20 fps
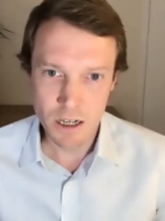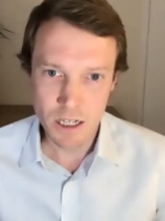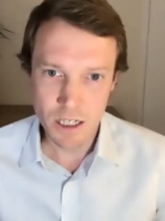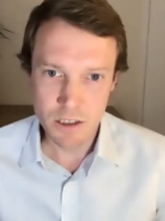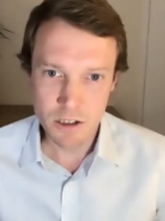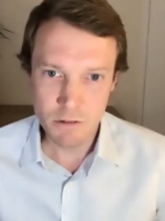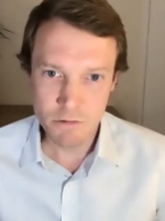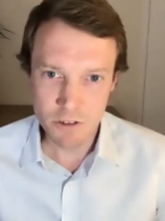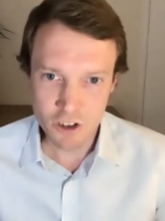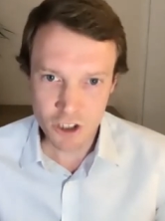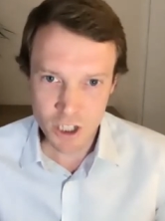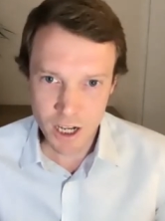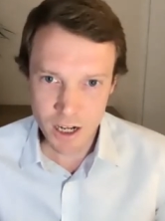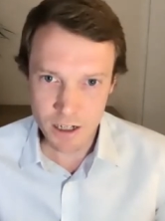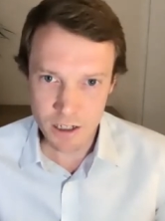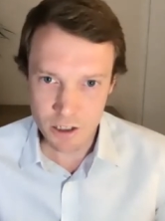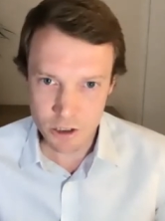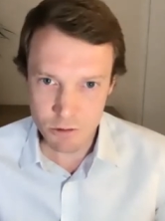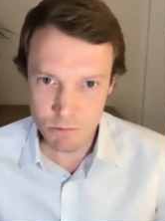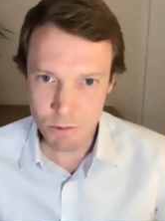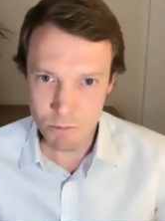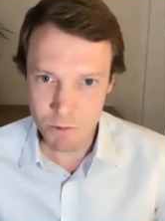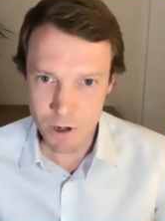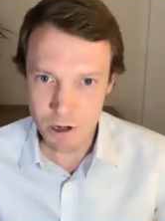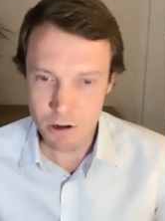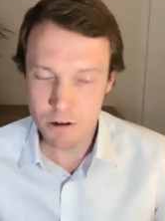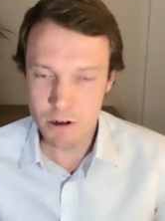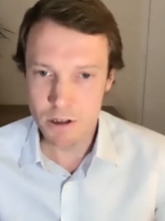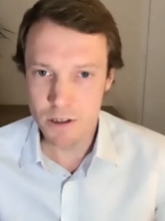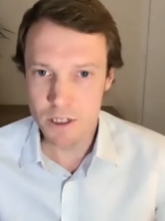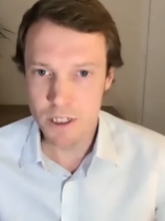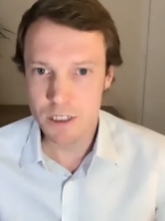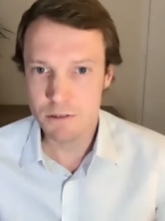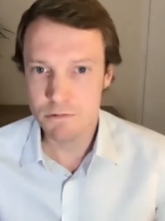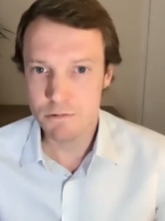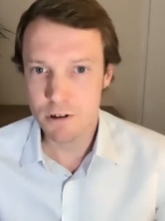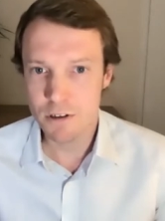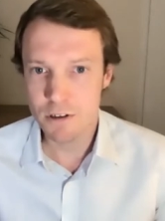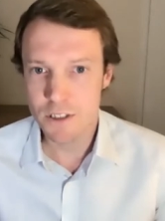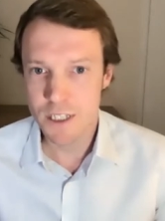is often challenged when we look at these
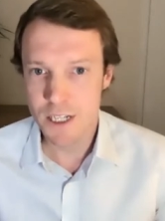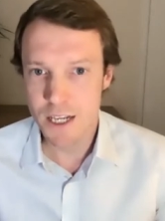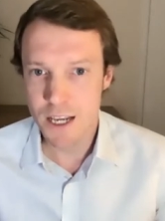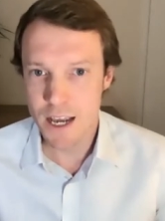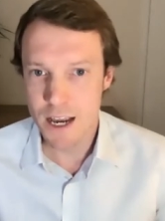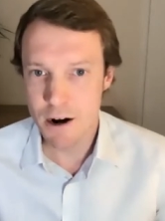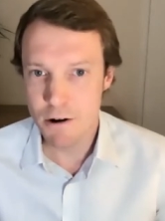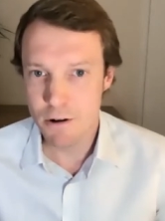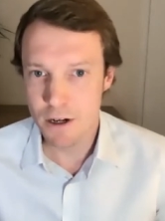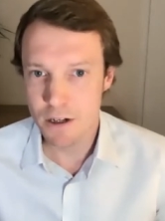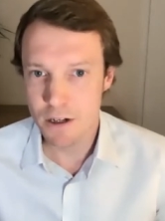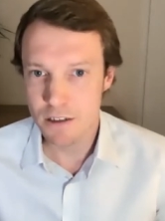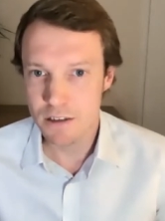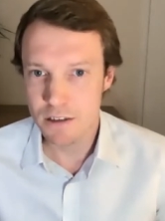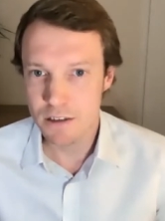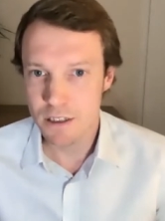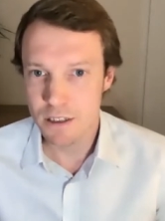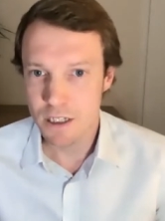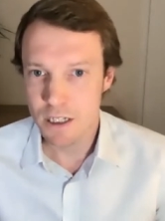frontier areas.